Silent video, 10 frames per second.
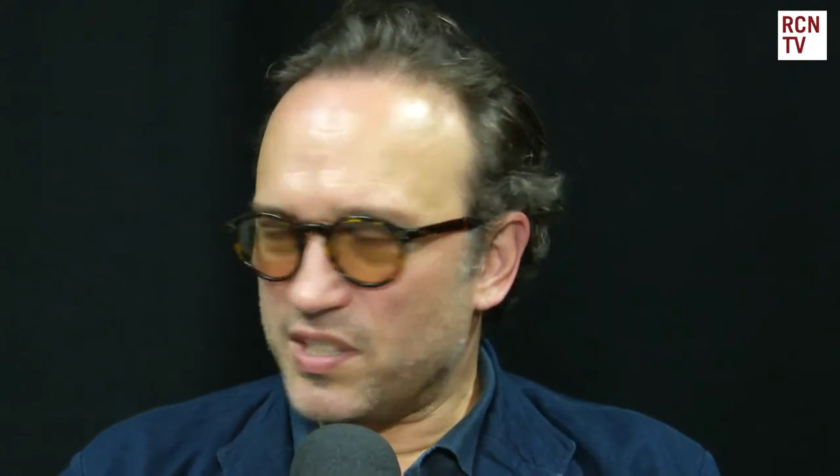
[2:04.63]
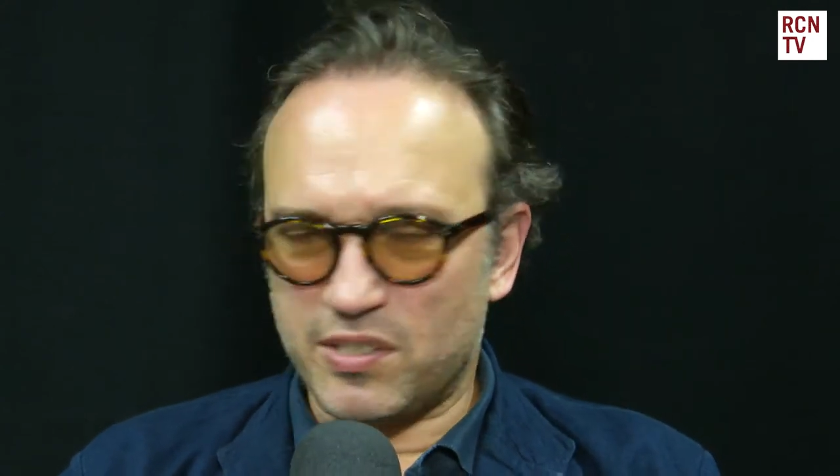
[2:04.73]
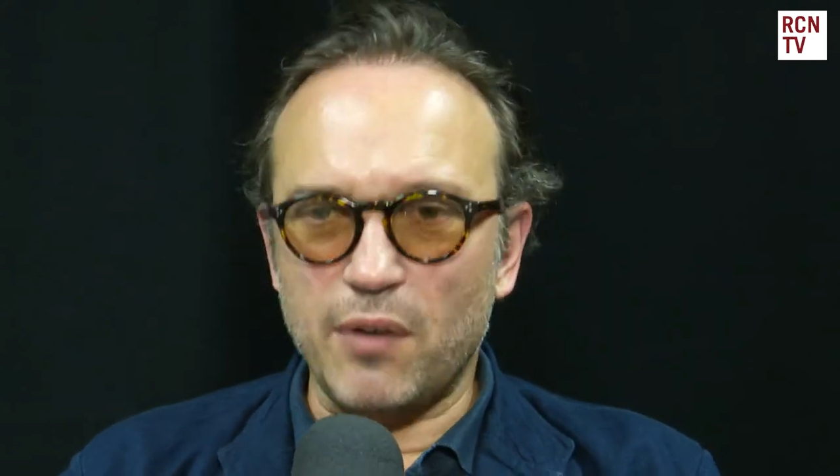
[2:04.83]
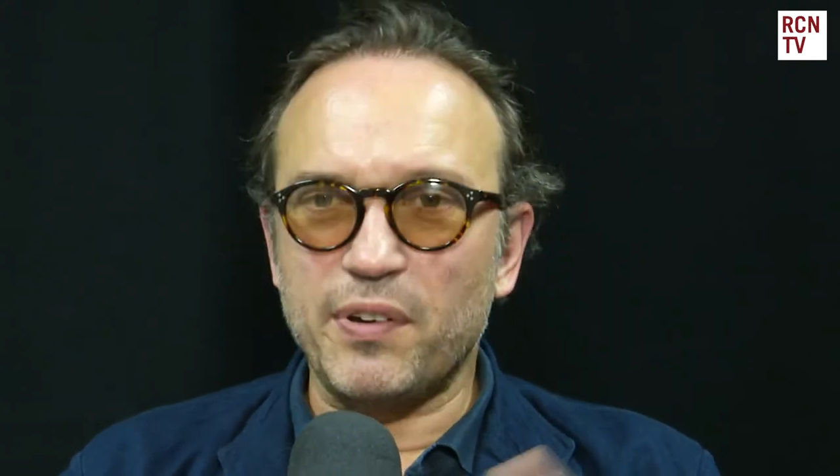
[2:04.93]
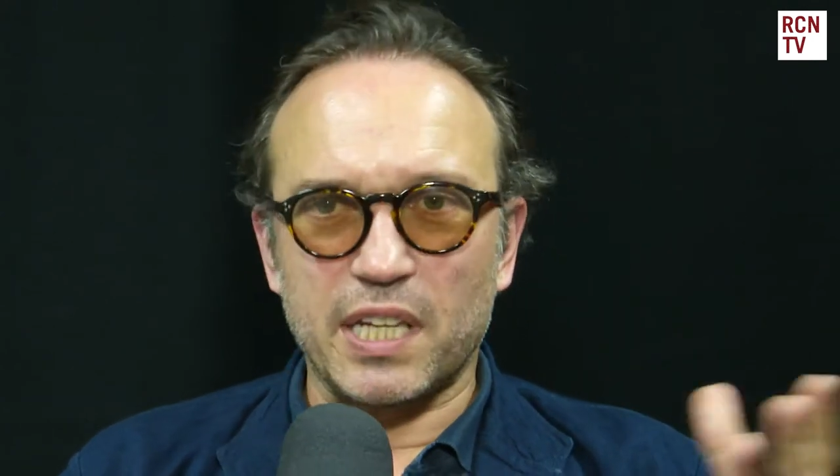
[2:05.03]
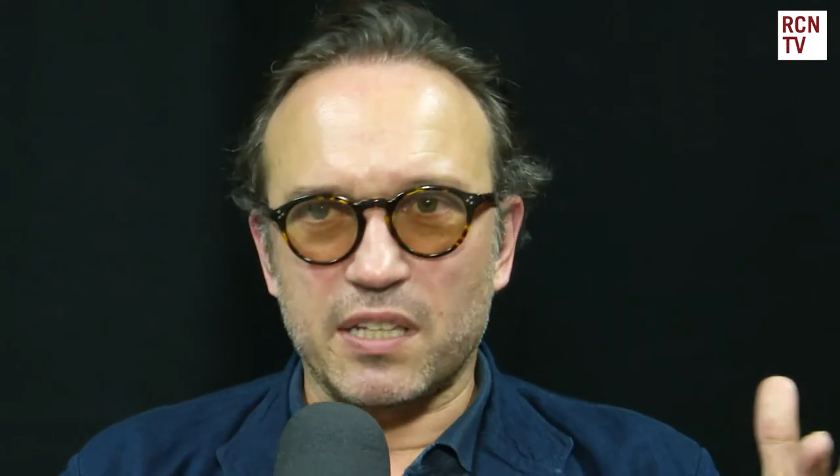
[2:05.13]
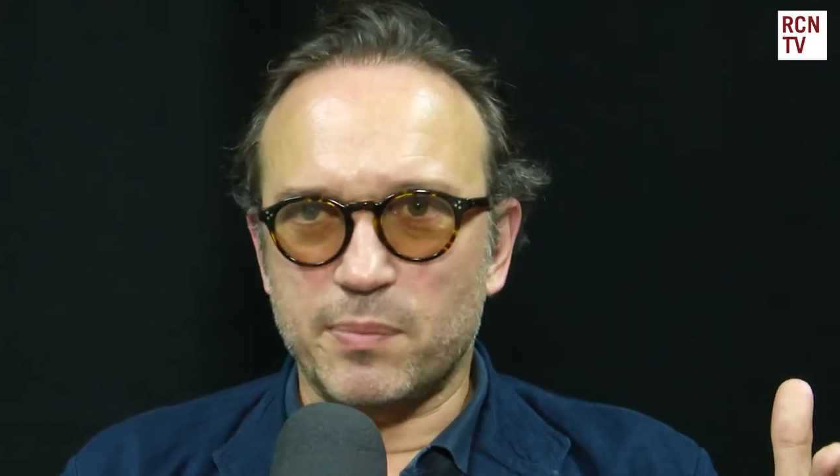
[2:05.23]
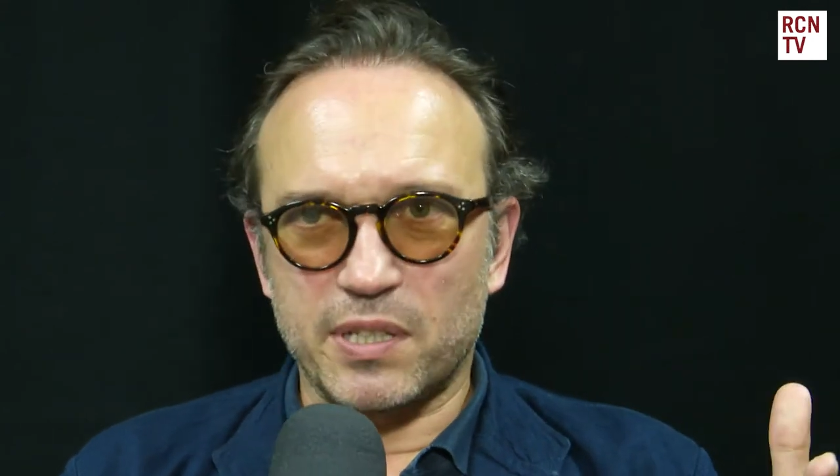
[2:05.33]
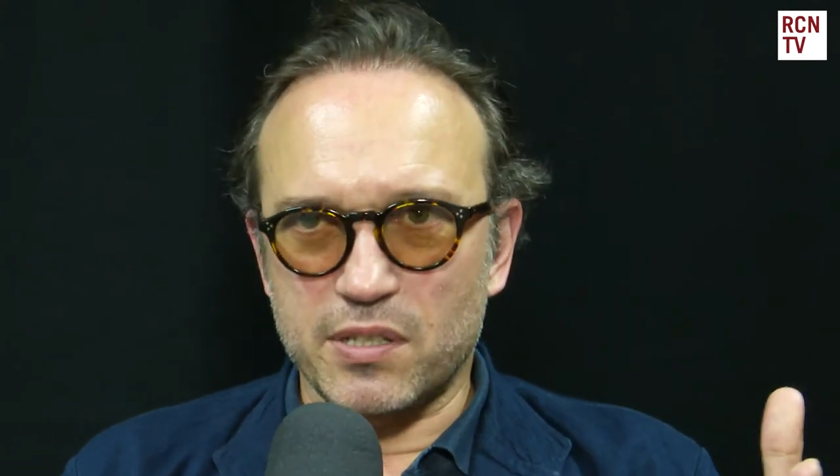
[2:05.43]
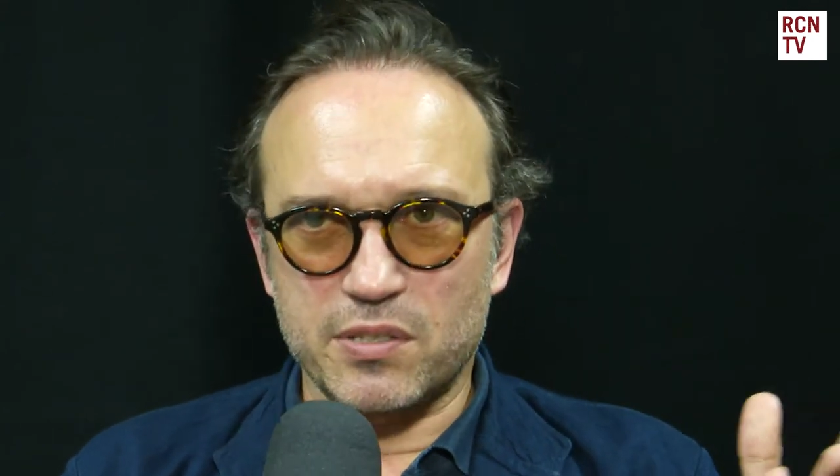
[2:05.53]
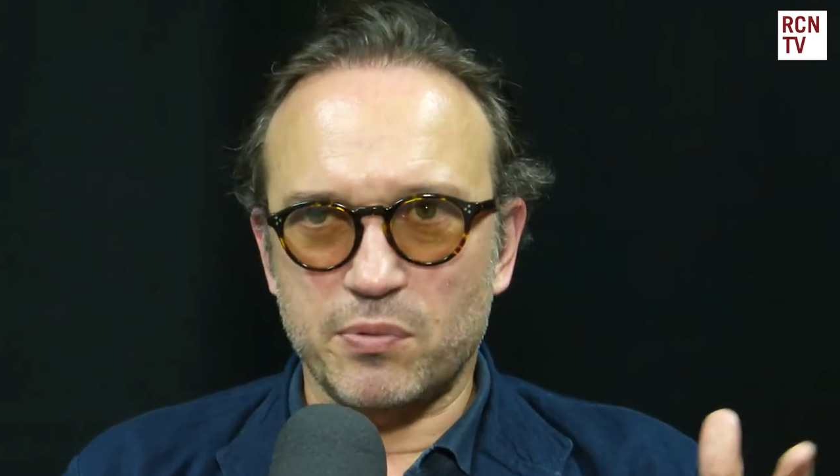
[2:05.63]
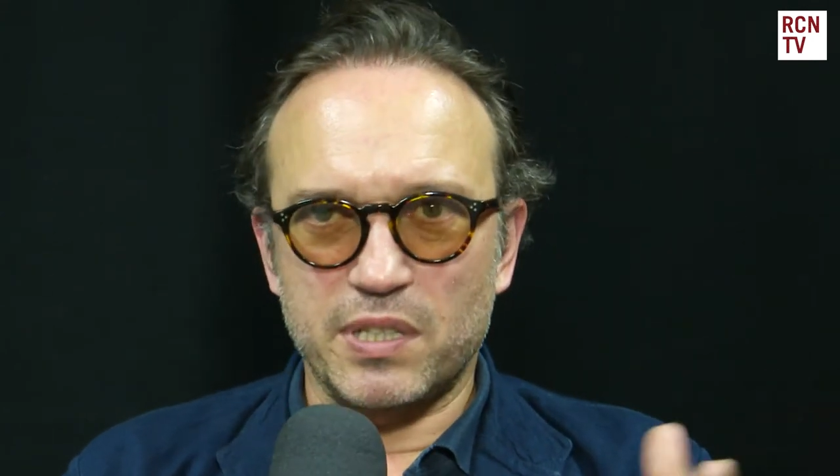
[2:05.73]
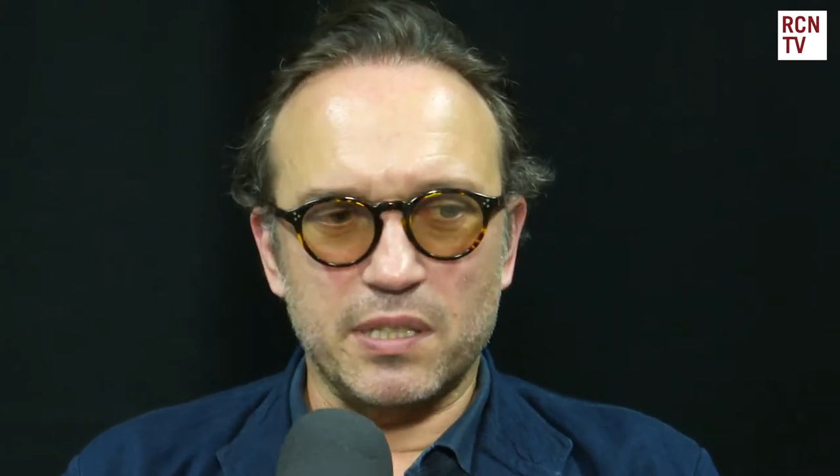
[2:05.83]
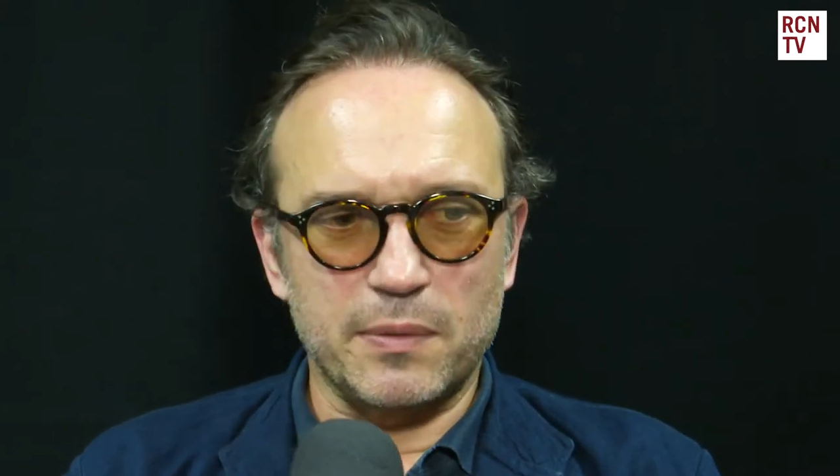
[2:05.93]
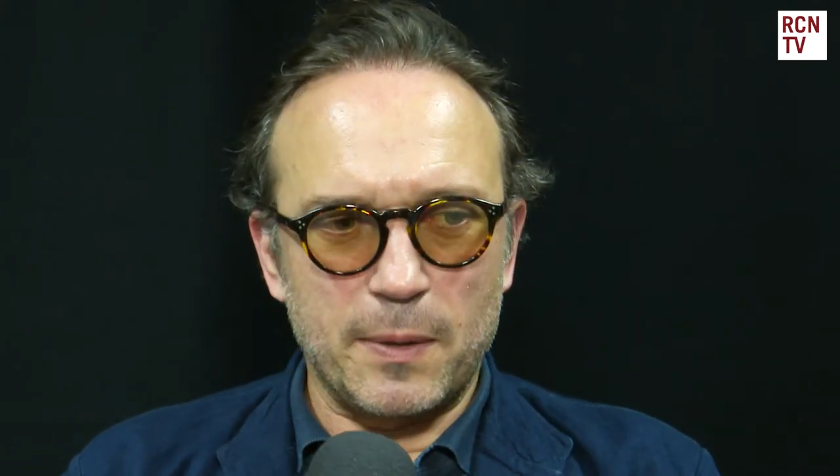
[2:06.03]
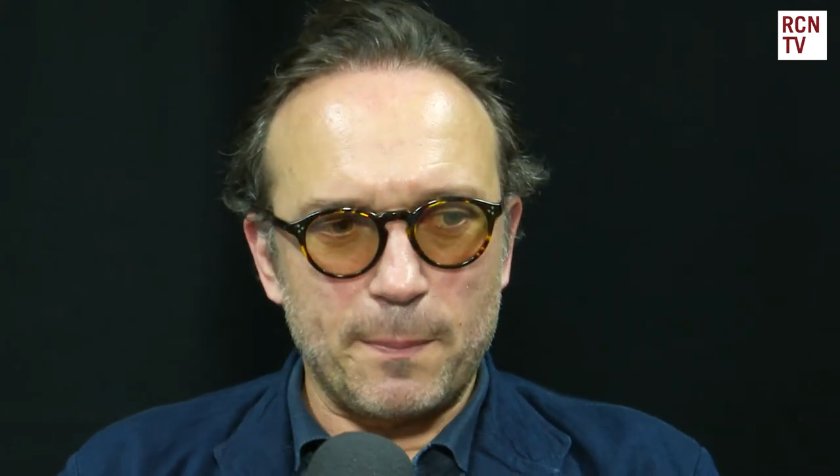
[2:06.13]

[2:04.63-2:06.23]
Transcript: discovering it because we,